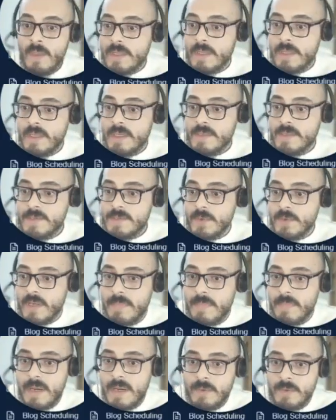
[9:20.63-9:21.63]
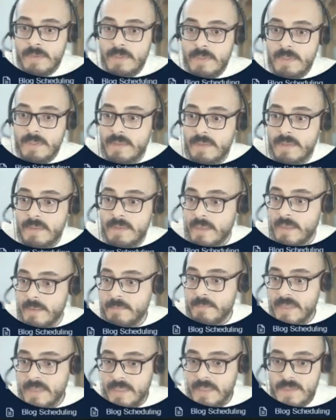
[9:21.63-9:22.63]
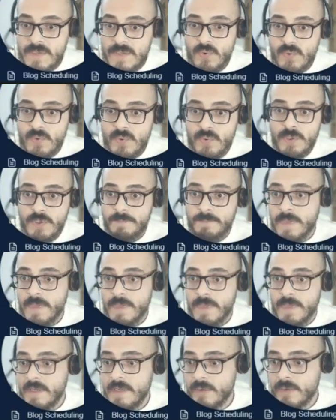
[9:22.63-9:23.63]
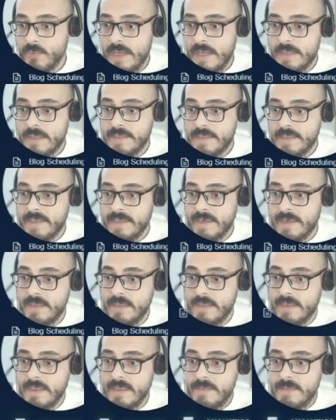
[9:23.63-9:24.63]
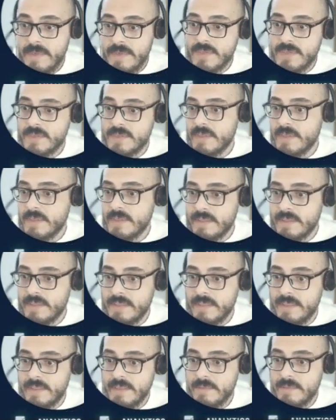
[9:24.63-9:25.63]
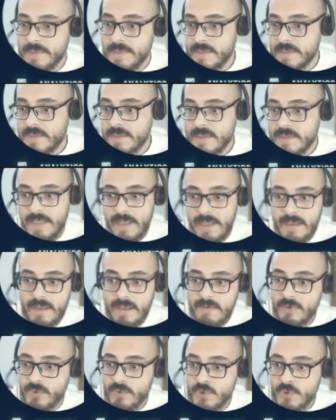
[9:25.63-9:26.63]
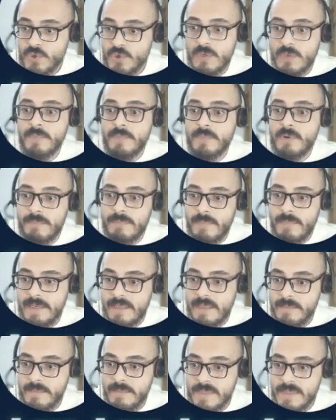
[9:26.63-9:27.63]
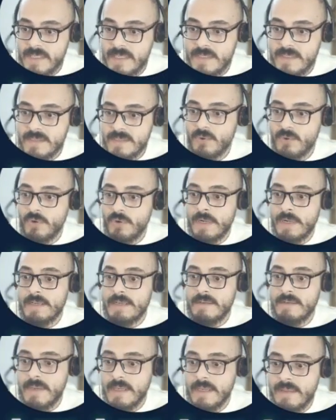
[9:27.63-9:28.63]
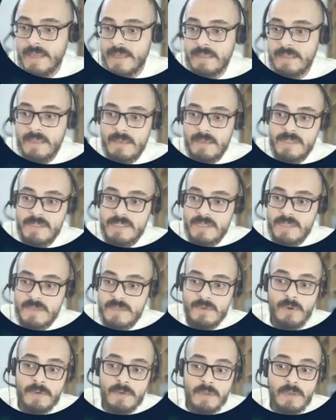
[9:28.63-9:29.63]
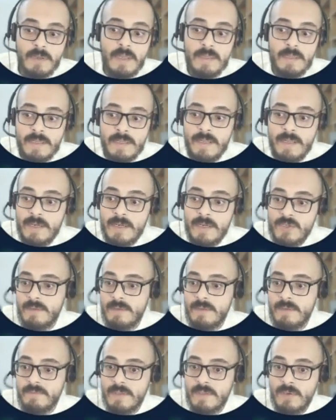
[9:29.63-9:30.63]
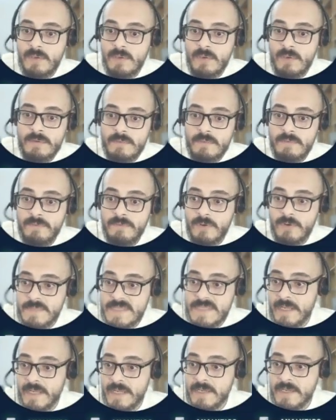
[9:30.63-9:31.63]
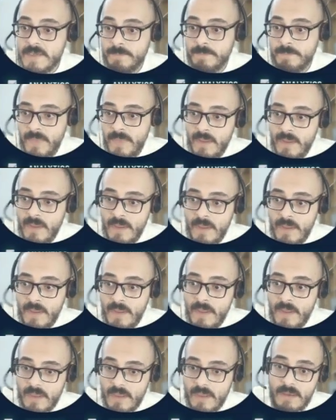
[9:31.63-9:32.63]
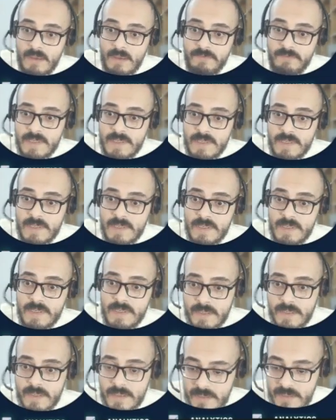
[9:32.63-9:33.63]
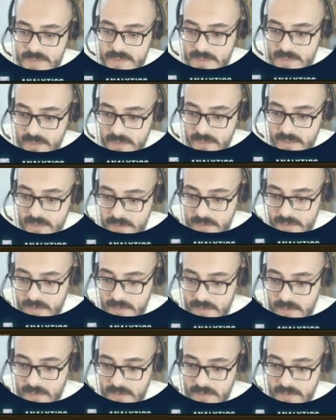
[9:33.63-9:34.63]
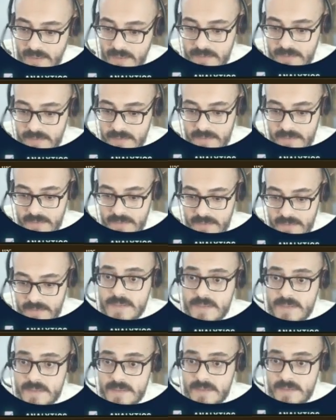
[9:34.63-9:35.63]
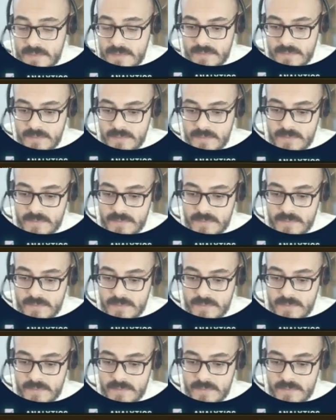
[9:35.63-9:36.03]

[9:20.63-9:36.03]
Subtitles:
Okay, let's talk about the Media Studio. Here you can create an image, edit an image like a Photoshop, combine images or animate that images or create an actual video from scratch. For example, here, let's say cut in a red dress